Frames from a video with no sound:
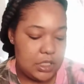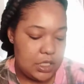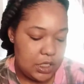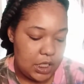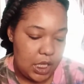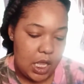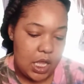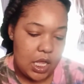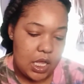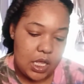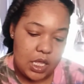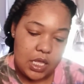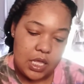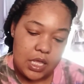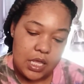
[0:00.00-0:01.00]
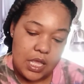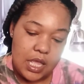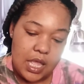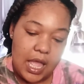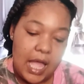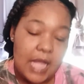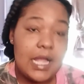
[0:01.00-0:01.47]
Y'all,
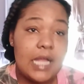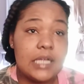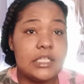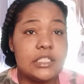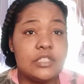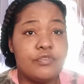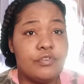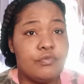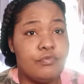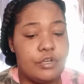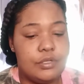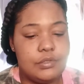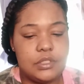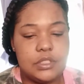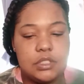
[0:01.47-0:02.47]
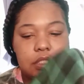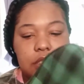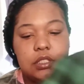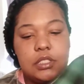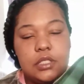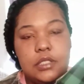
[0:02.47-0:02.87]
I got this from Roses,